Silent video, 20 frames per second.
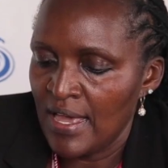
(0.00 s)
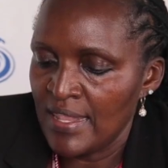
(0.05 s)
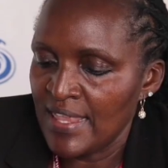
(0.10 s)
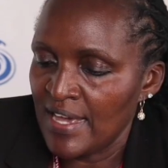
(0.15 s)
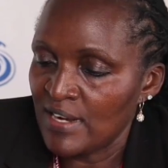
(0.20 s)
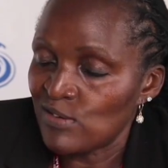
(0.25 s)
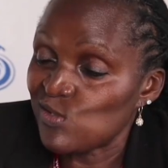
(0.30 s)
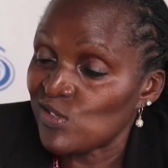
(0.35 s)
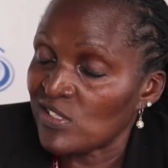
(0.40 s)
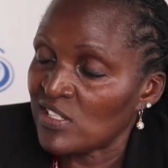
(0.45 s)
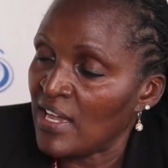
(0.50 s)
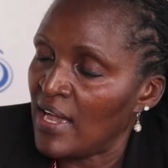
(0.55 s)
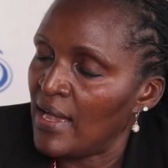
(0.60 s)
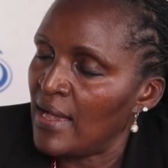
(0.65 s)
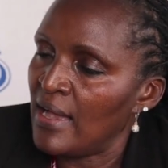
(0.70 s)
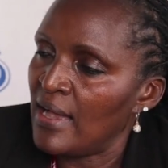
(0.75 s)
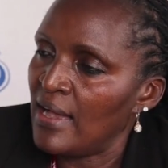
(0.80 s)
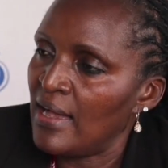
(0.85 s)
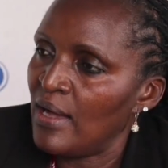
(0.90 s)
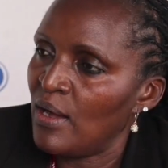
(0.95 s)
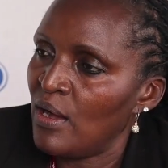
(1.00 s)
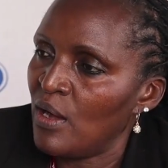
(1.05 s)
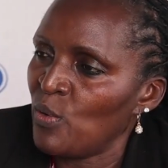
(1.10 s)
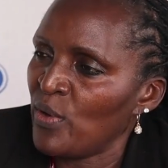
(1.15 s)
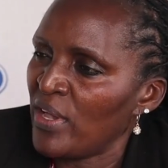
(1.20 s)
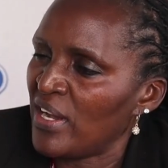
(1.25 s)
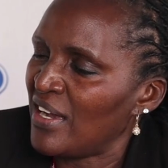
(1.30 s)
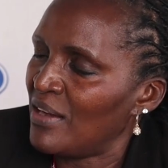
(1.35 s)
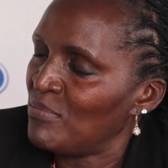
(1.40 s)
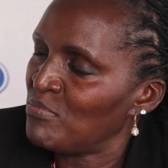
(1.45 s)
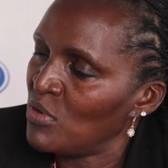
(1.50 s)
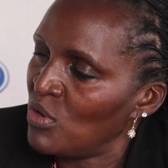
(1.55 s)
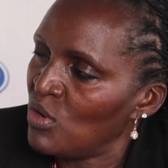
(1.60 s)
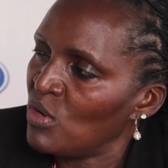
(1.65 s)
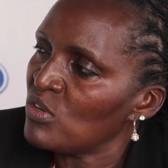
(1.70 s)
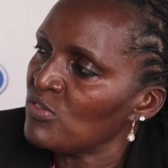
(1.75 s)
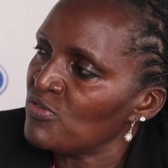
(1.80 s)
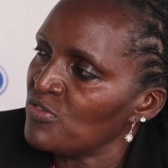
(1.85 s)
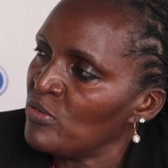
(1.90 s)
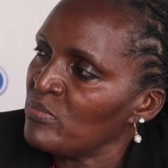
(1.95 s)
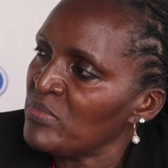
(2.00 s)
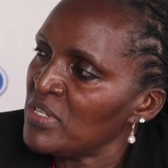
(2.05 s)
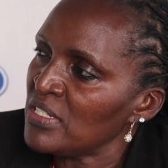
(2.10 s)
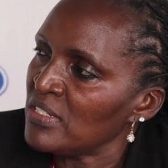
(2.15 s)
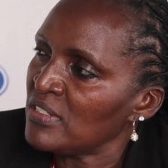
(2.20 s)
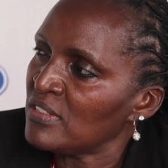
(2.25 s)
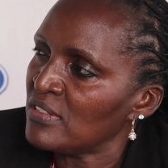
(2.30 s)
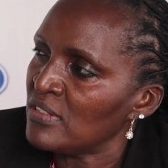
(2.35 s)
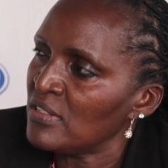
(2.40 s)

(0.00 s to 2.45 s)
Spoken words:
And that was a wake-up call for me.